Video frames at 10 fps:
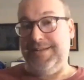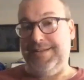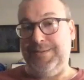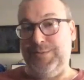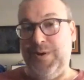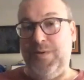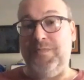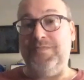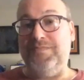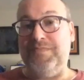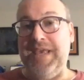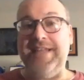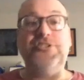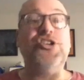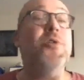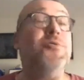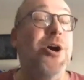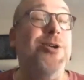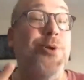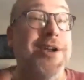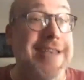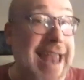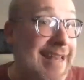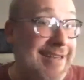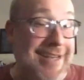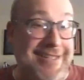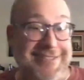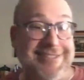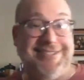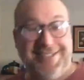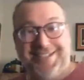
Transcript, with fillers: you know being choked on ornateness